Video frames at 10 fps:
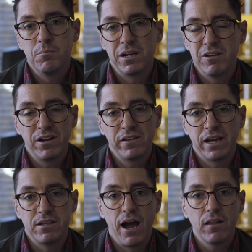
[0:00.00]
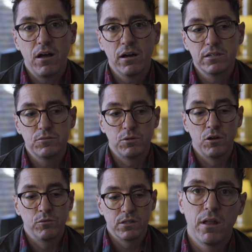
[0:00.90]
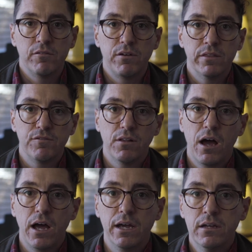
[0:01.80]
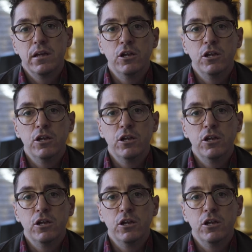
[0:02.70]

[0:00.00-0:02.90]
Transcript: But even on like dialogue, because you know it was a lot of on the fly